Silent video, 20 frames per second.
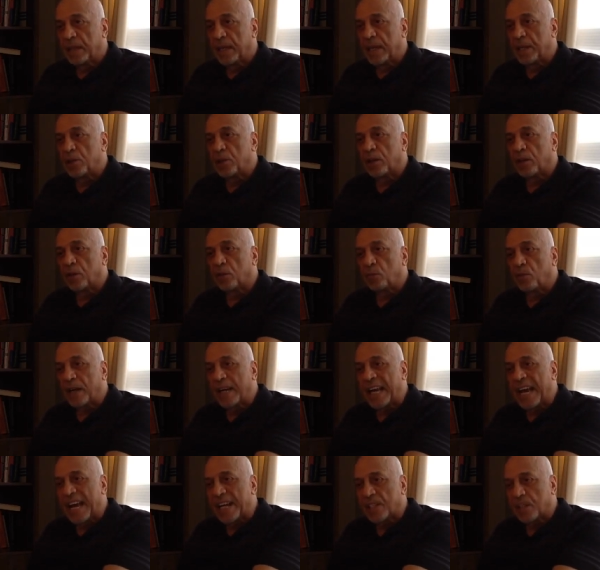You learn
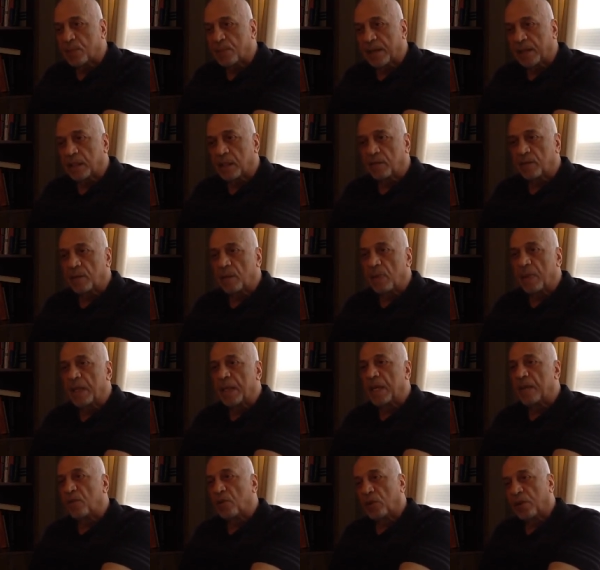one aspect of it.
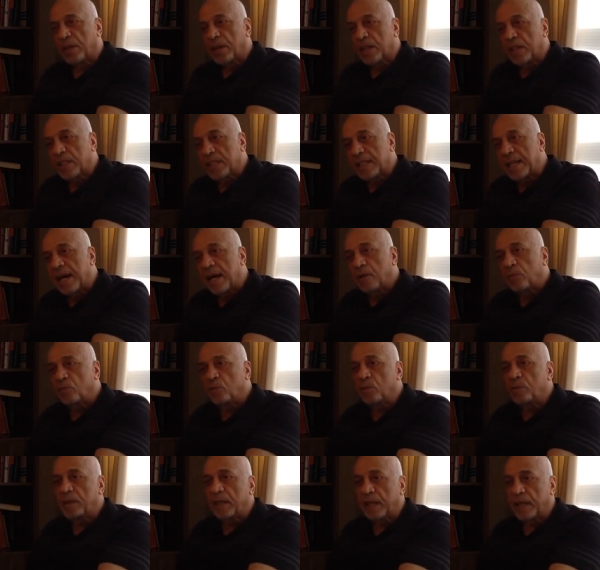If you learn in the stock
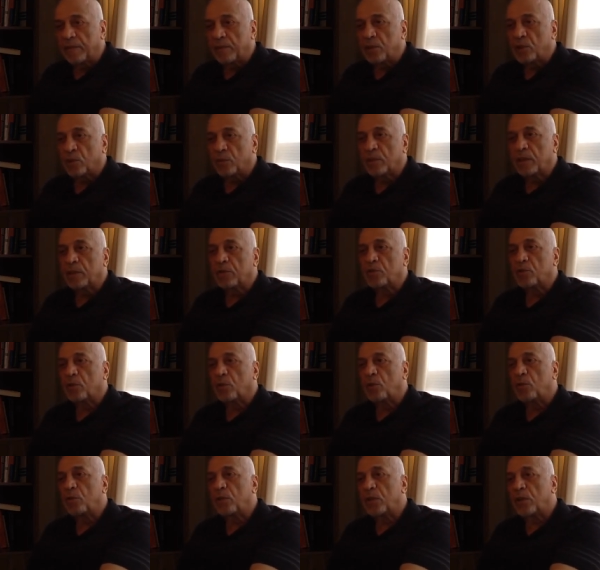room or inventory
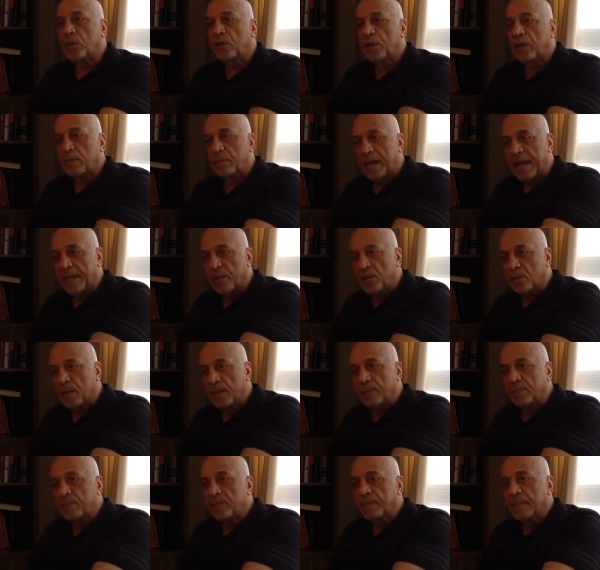control, or you learn
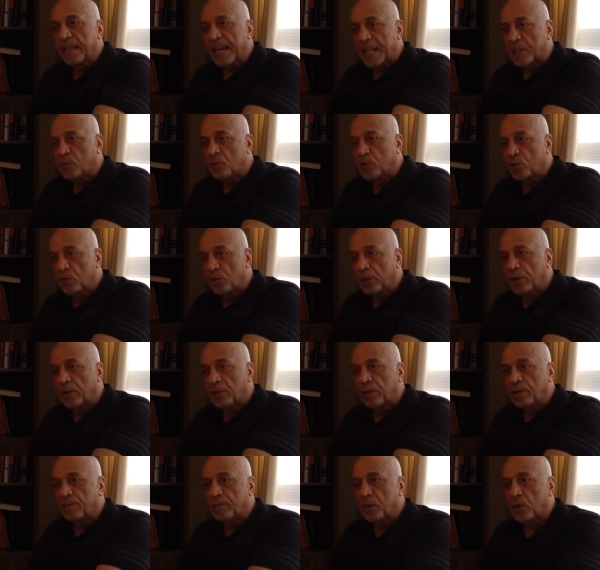management. That's what you
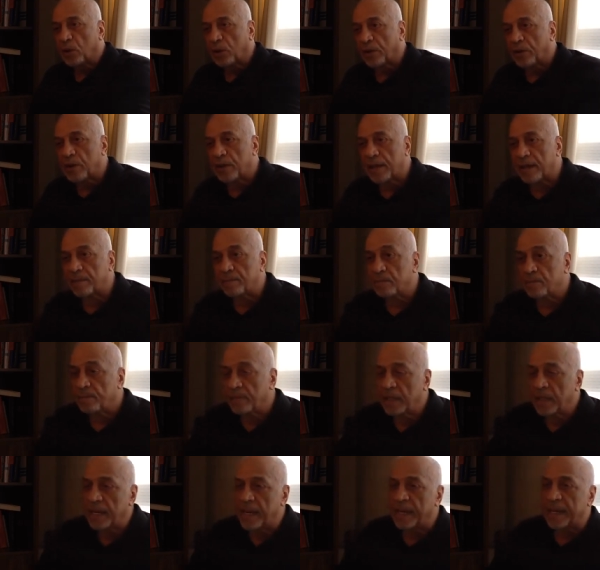learn. You learn that.
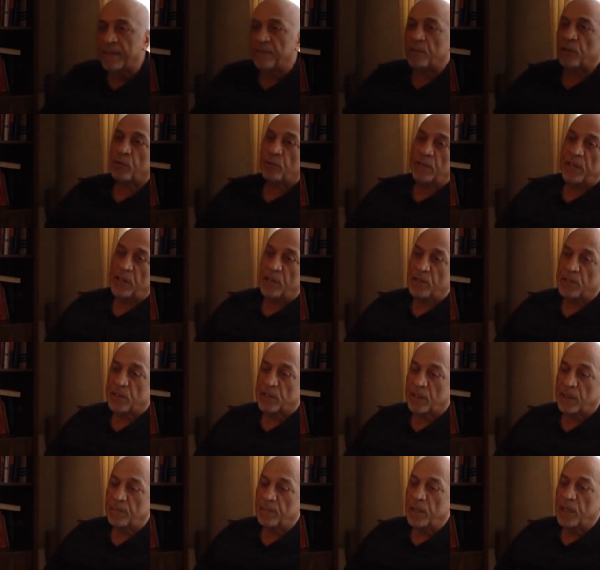And after 3 years
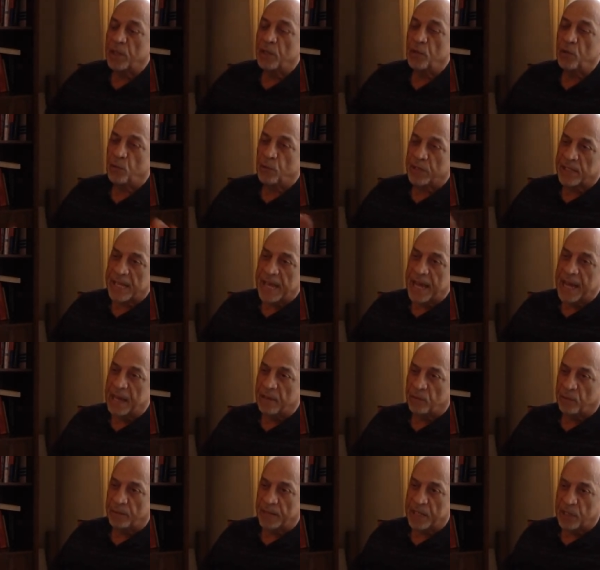is up, you
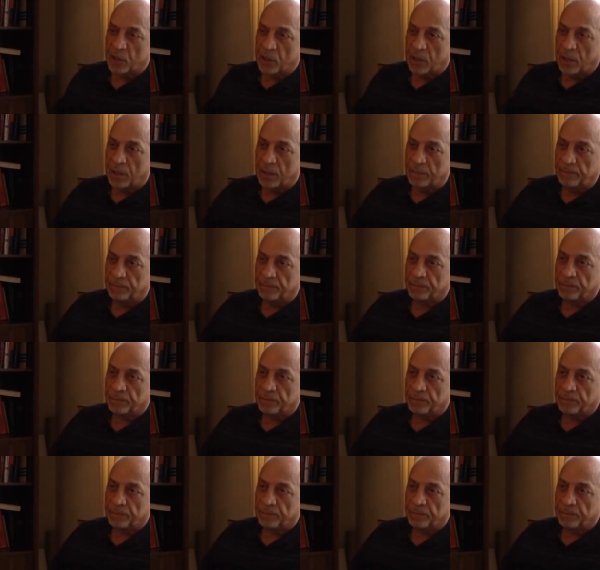resign from that job